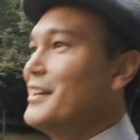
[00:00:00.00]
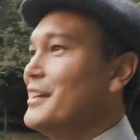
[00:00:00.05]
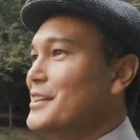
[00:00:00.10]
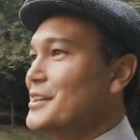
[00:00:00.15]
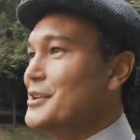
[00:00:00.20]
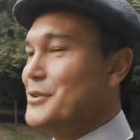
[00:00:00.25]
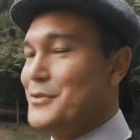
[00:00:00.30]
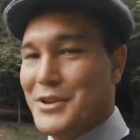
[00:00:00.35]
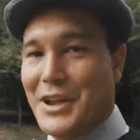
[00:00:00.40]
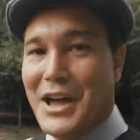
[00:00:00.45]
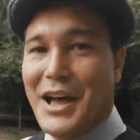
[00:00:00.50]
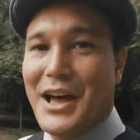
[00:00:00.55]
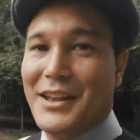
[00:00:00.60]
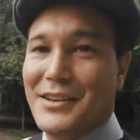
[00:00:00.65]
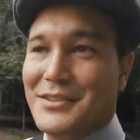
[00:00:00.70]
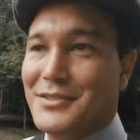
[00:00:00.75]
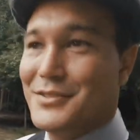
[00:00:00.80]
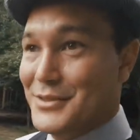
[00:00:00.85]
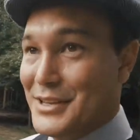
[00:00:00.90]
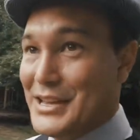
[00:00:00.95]
you know, nod
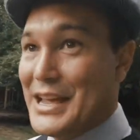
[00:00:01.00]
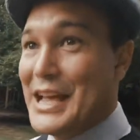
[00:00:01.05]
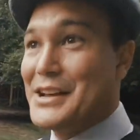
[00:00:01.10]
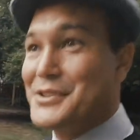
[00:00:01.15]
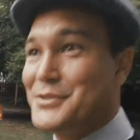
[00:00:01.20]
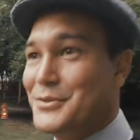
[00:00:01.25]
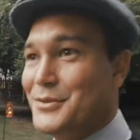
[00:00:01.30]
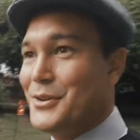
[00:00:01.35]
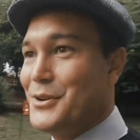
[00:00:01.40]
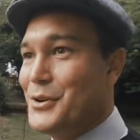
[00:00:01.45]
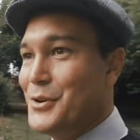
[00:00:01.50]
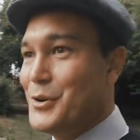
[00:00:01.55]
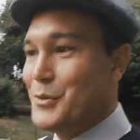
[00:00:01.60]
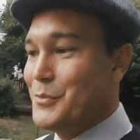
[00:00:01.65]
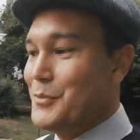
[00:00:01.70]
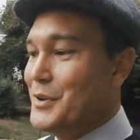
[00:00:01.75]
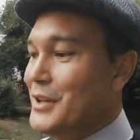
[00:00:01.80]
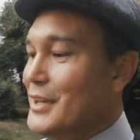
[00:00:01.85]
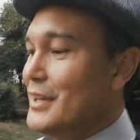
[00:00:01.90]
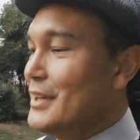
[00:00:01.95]
to the actual home,